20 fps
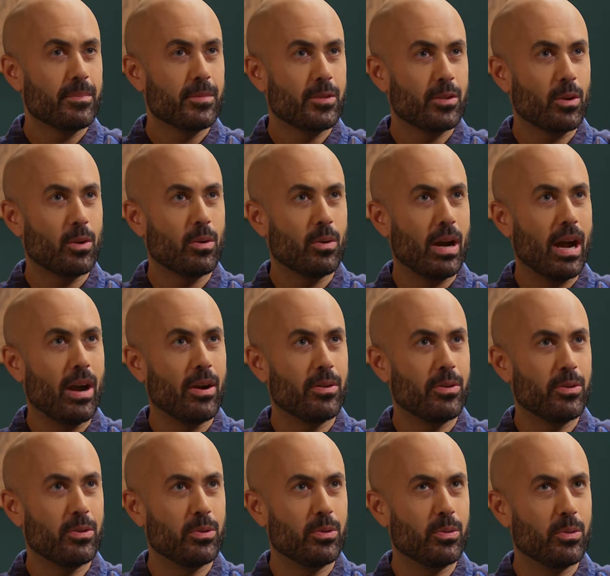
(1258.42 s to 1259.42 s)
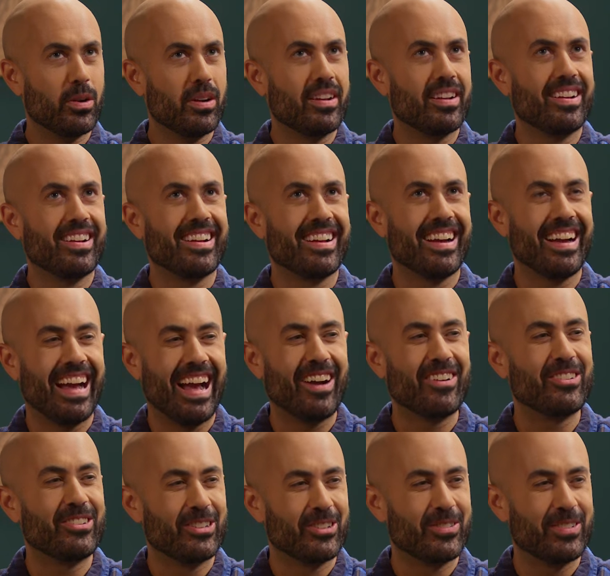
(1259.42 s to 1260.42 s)
So how do,
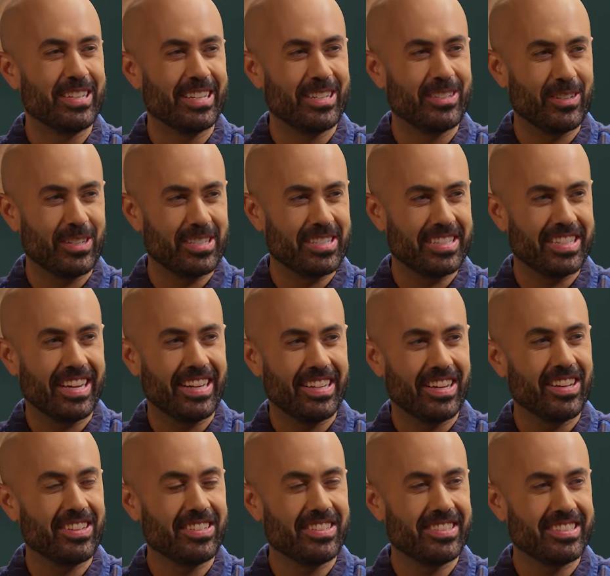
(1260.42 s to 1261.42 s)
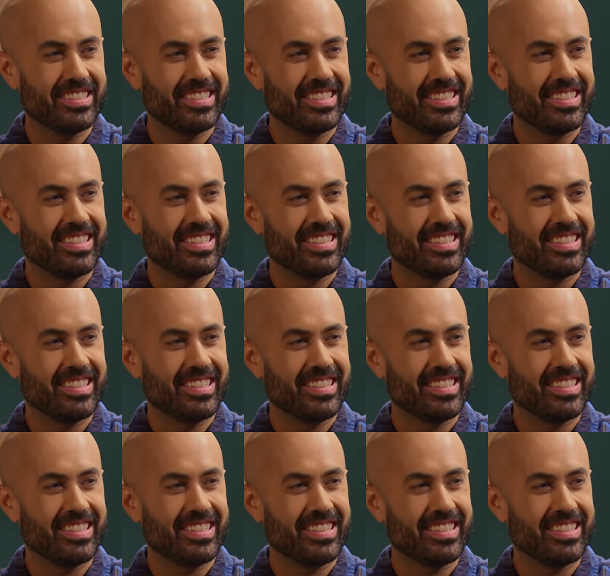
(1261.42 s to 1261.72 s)
how do we address the ideology?